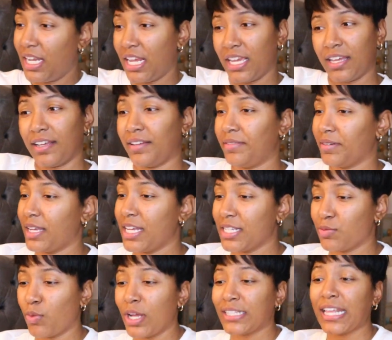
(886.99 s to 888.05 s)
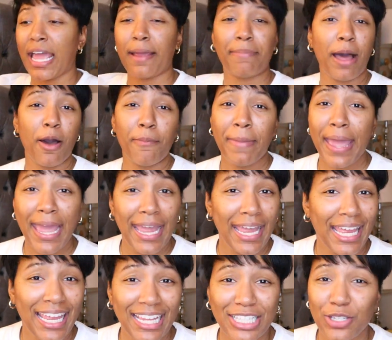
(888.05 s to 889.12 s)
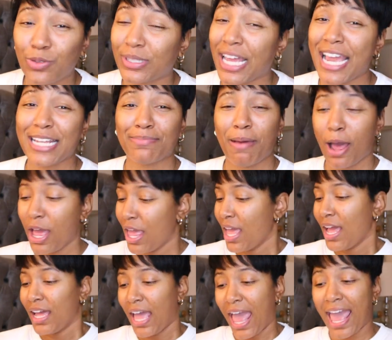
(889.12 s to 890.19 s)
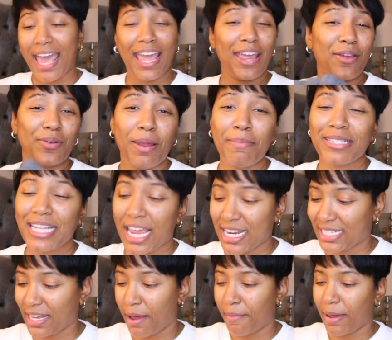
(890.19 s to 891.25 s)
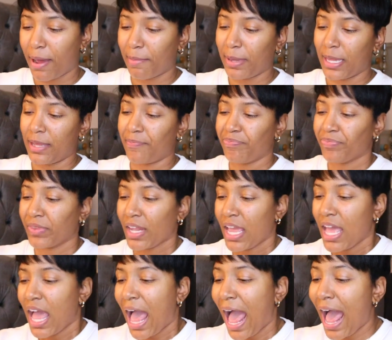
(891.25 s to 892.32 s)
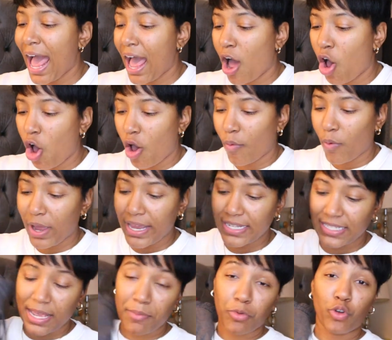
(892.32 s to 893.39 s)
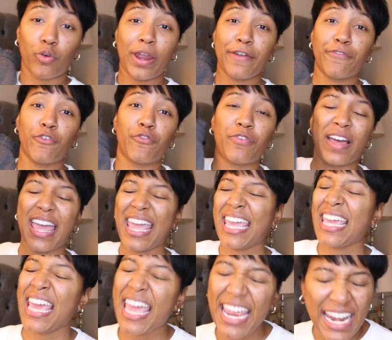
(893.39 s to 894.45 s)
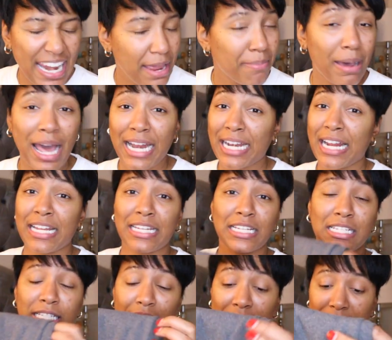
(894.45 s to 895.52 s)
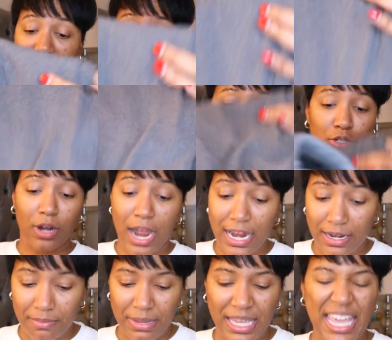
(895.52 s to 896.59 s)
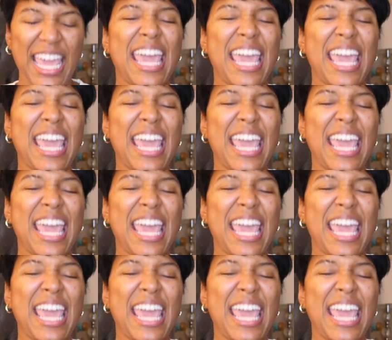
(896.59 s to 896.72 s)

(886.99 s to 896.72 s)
yeah because one thing about me two things about hey let me tell you something about me I always am grateful for anybody that just decided to subscribe to me.